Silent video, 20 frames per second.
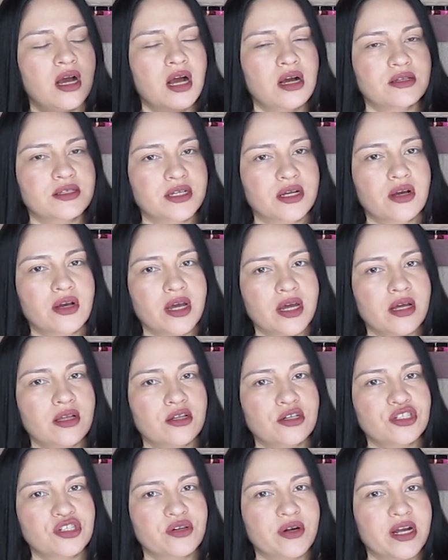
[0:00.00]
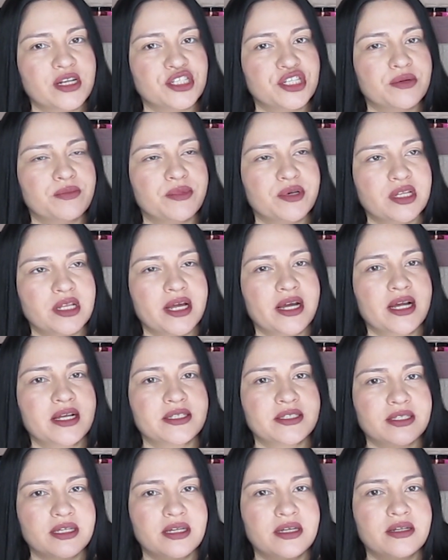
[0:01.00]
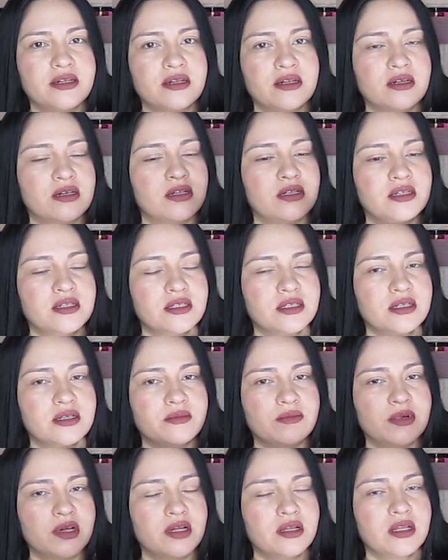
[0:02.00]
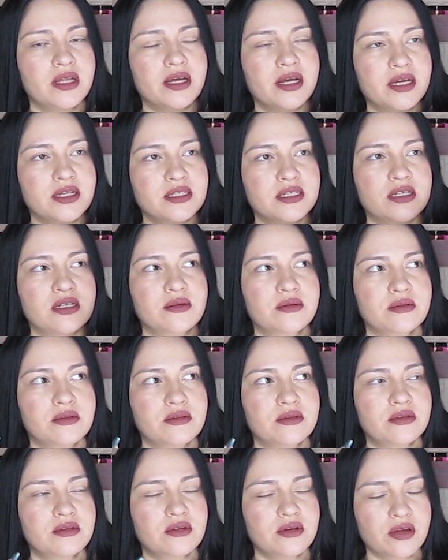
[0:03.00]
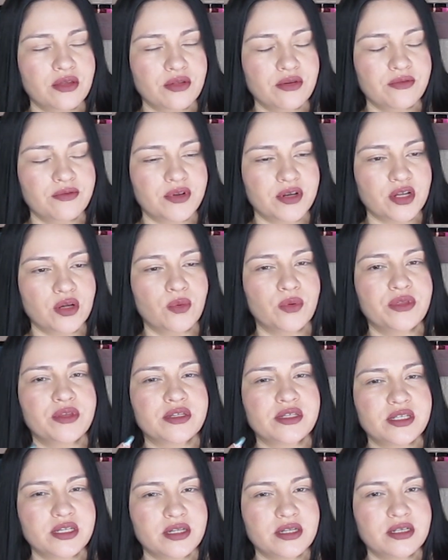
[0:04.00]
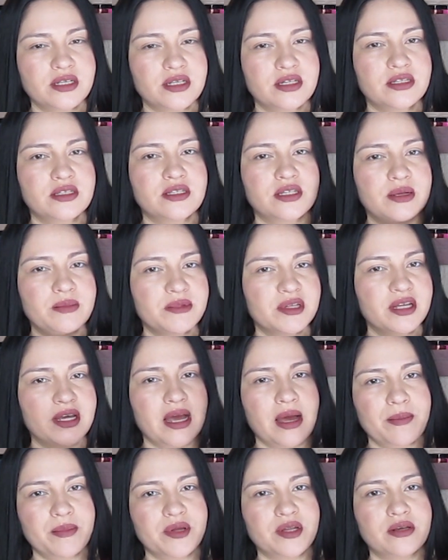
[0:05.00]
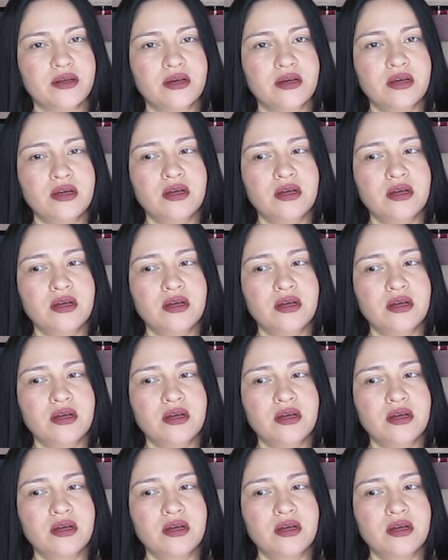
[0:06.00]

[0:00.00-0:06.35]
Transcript: I was like, okay, allergic reaction, but like I said, it didn't. Like I said in the other video with the C&D, same thing happened,